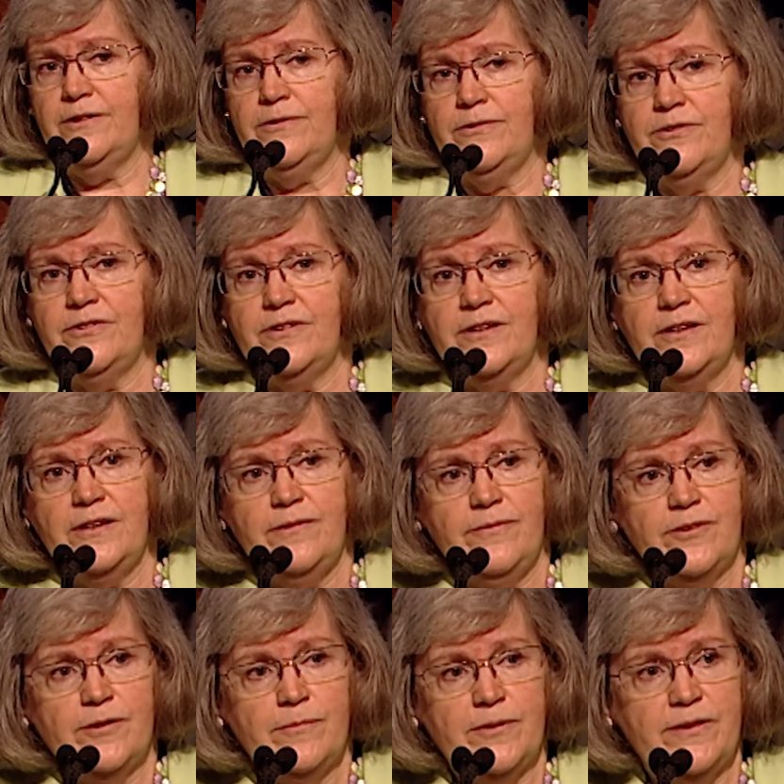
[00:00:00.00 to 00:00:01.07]
you see
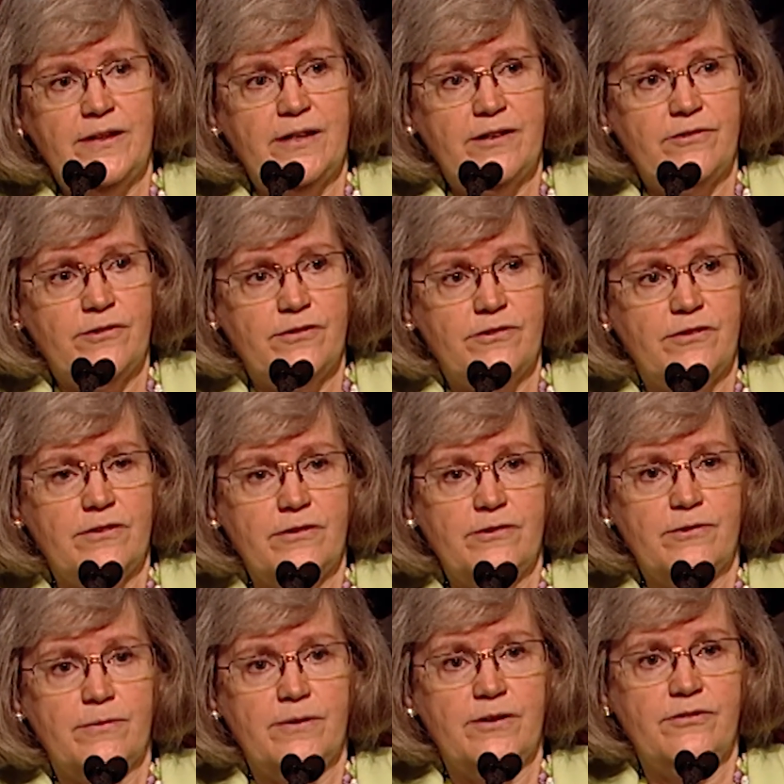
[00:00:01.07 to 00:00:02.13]
some of the answers to those
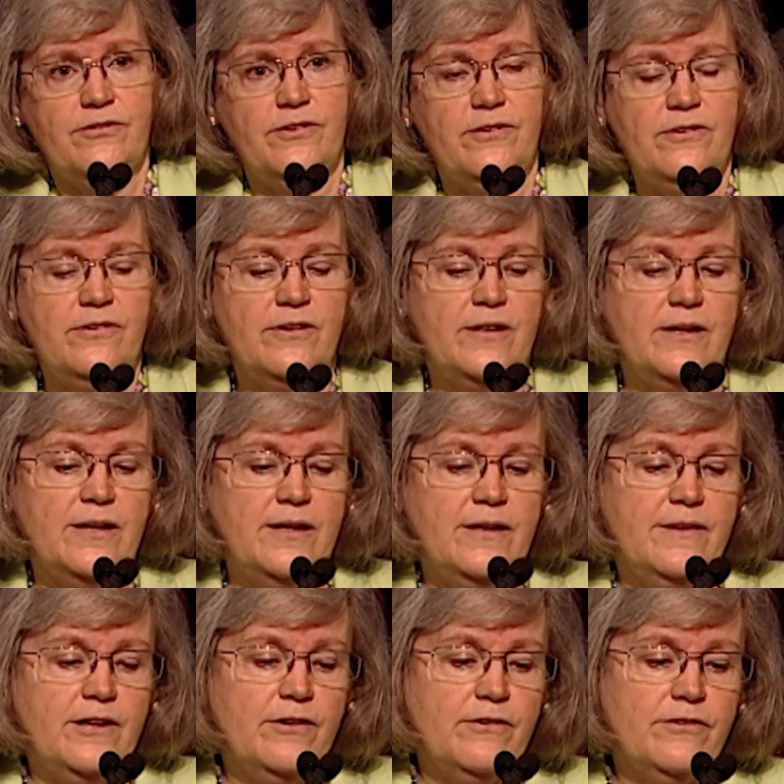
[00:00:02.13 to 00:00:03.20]
questions, and
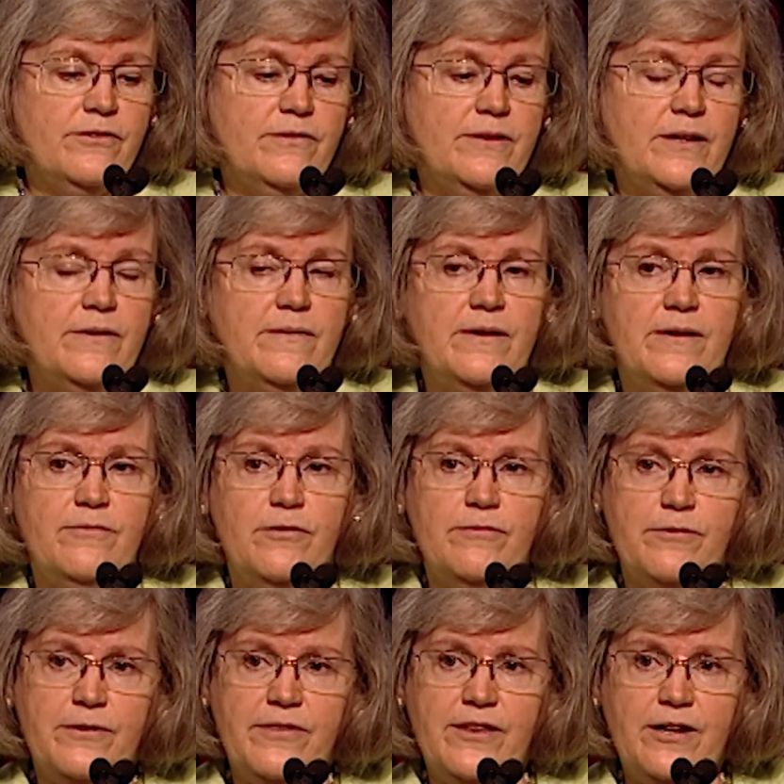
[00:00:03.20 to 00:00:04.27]
they also now have
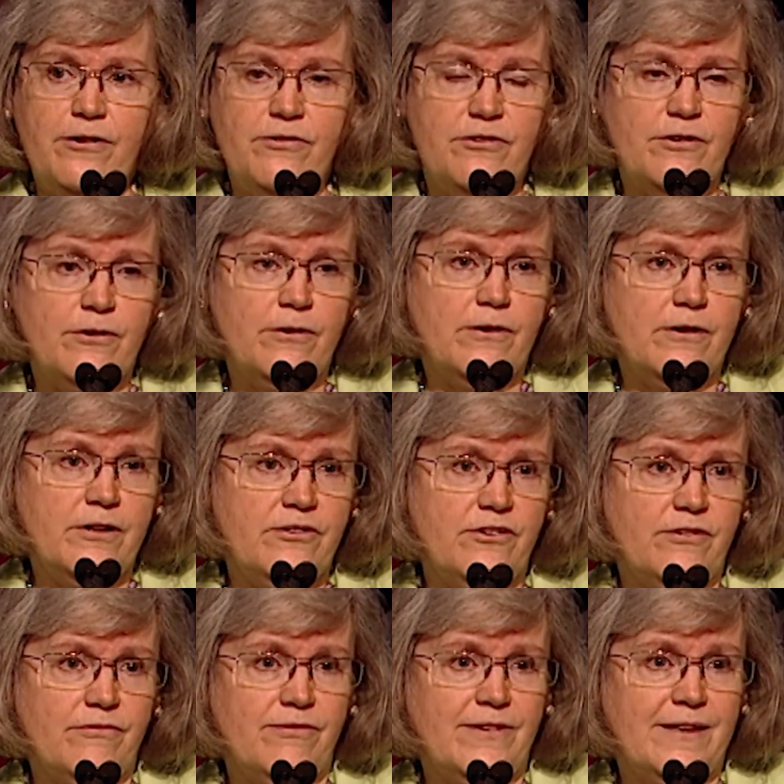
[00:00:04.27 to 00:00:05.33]
over 1,000
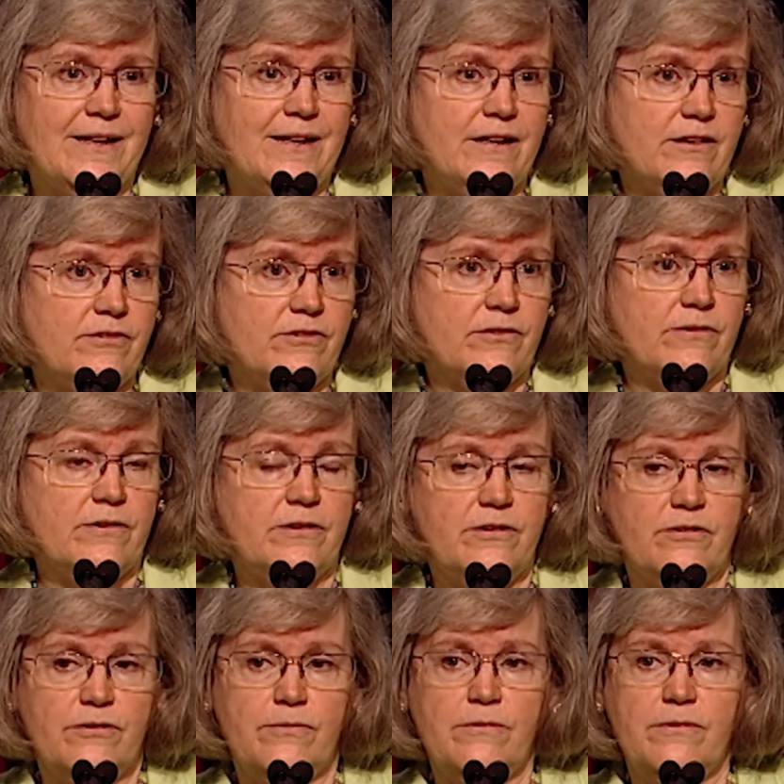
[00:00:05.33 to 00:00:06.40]
caution flags on the
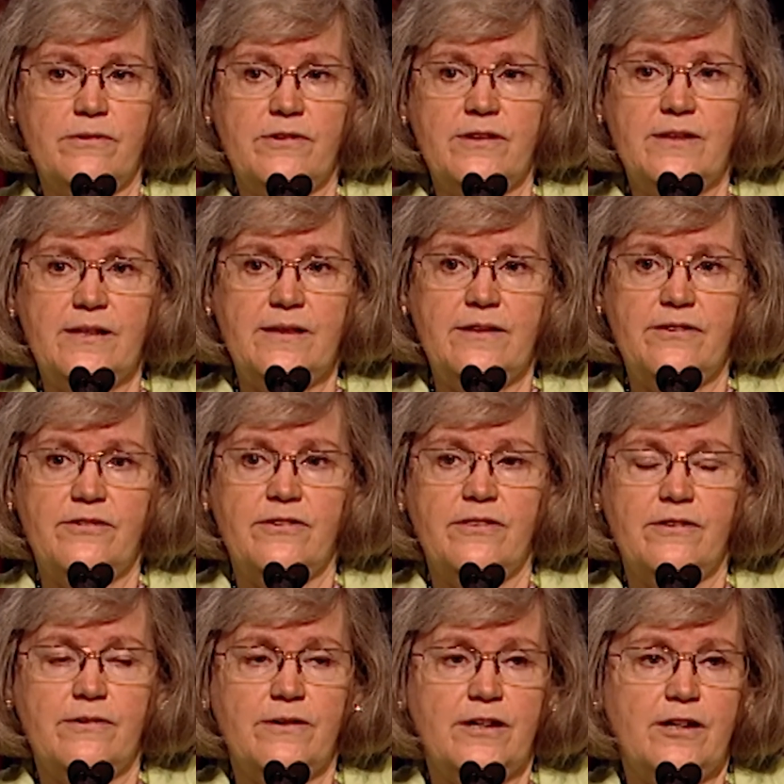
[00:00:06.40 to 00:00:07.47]
schools that they list in
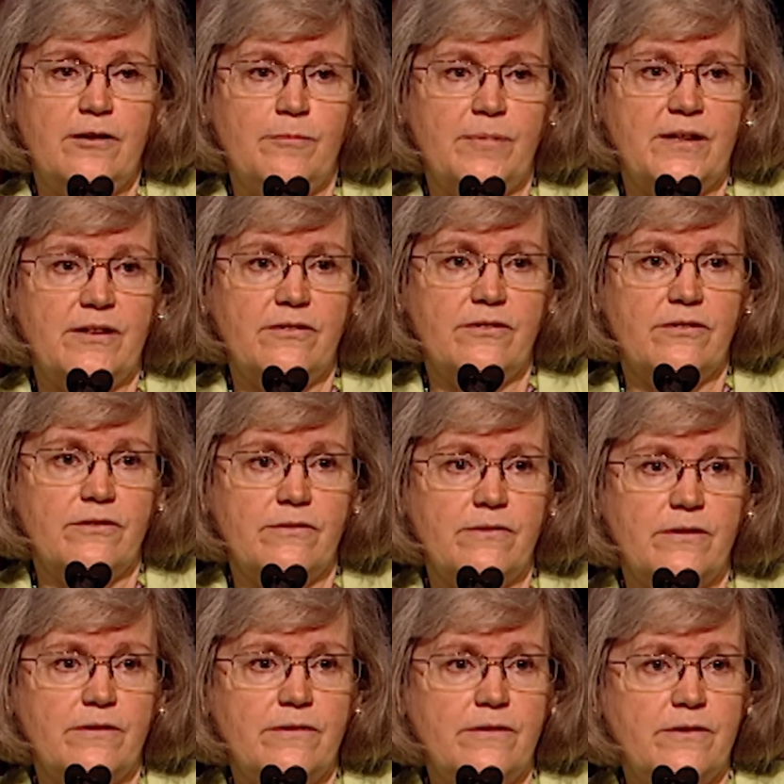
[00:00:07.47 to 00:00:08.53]
their database. So
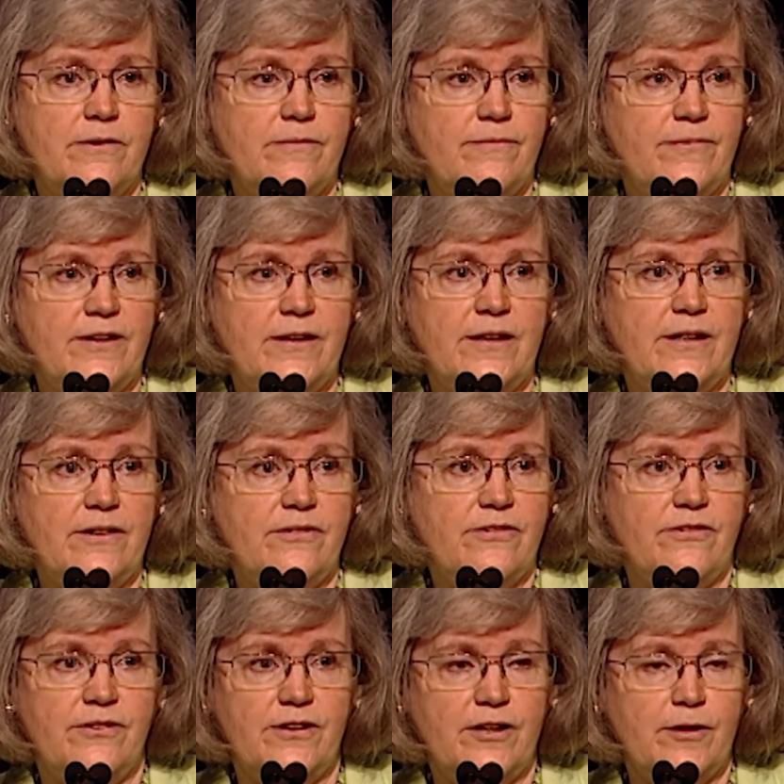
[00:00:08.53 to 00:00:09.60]
go to the VA's
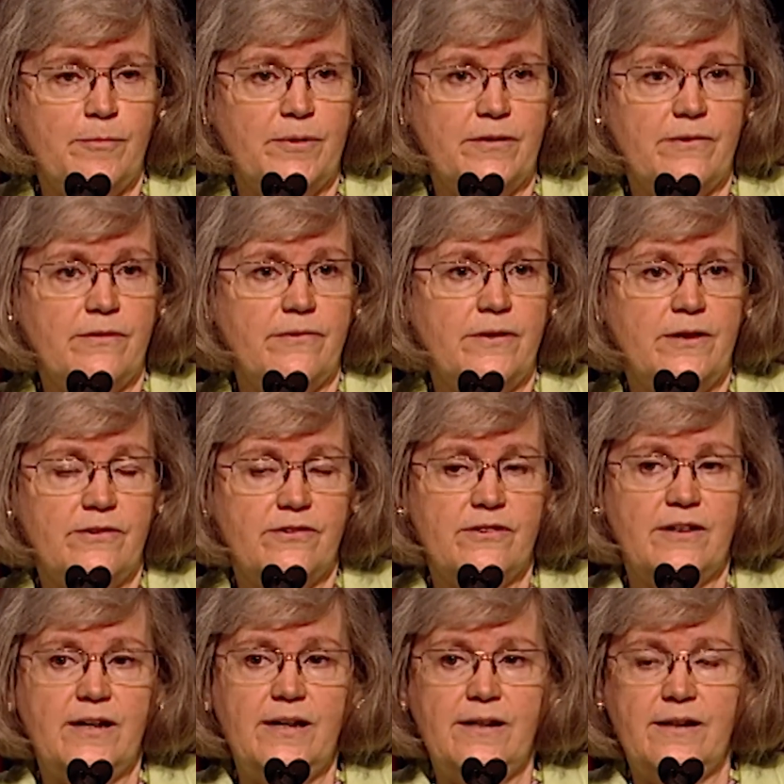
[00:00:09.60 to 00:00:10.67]
GI Bill
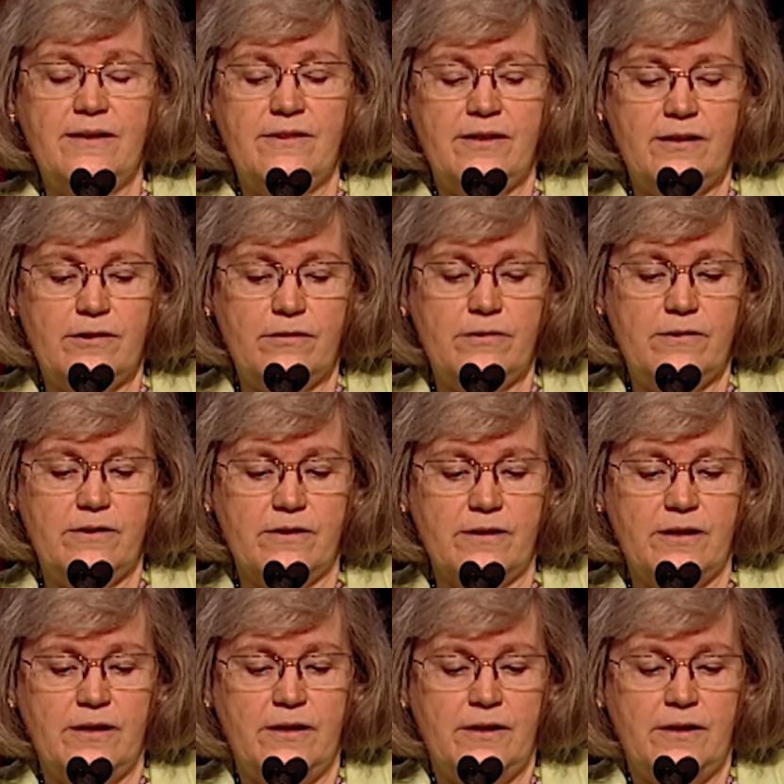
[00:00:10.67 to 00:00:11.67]
site and take a look.